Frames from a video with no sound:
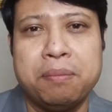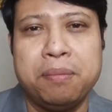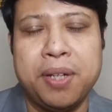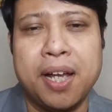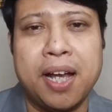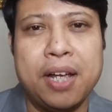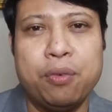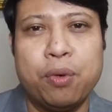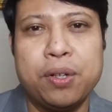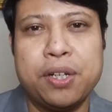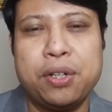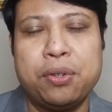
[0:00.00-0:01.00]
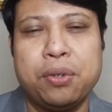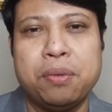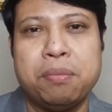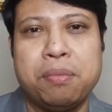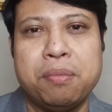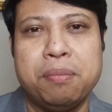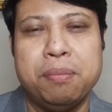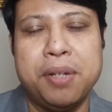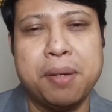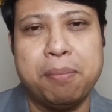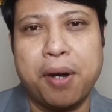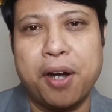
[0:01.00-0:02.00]
yeah, I wanted to
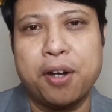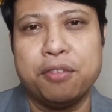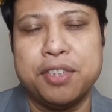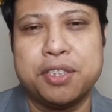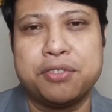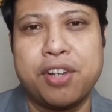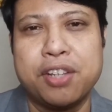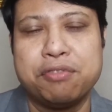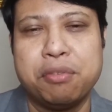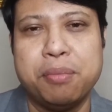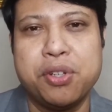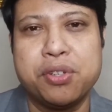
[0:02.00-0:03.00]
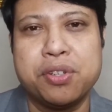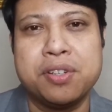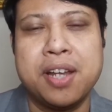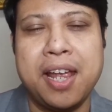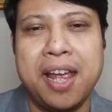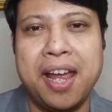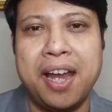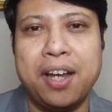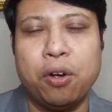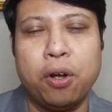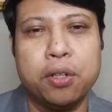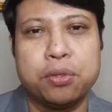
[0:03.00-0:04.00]
be a part of this transformation
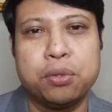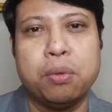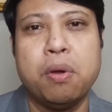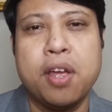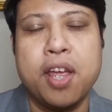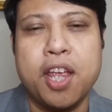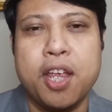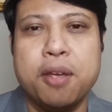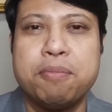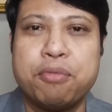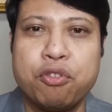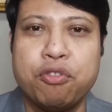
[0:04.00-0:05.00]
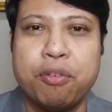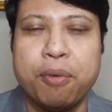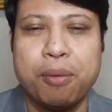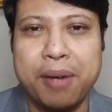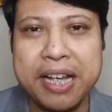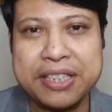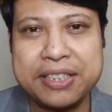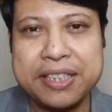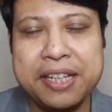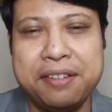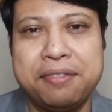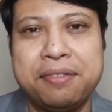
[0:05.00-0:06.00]
and also improve upon
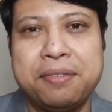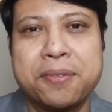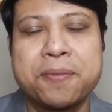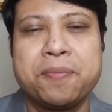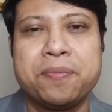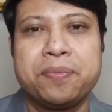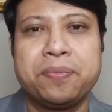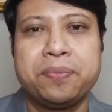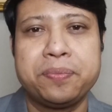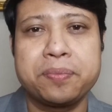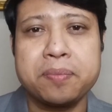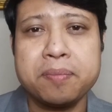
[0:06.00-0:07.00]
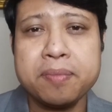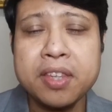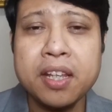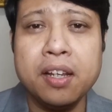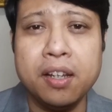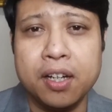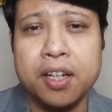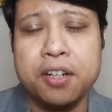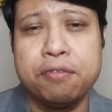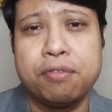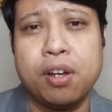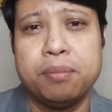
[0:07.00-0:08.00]
myself,
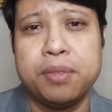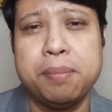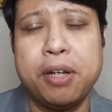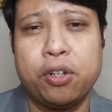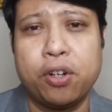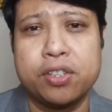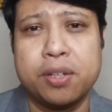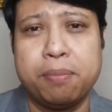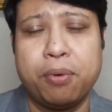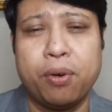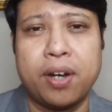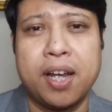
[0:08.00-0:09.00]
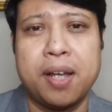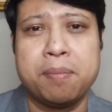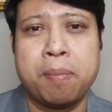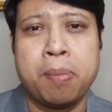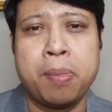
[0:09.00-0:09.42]
learn from the mentorship program.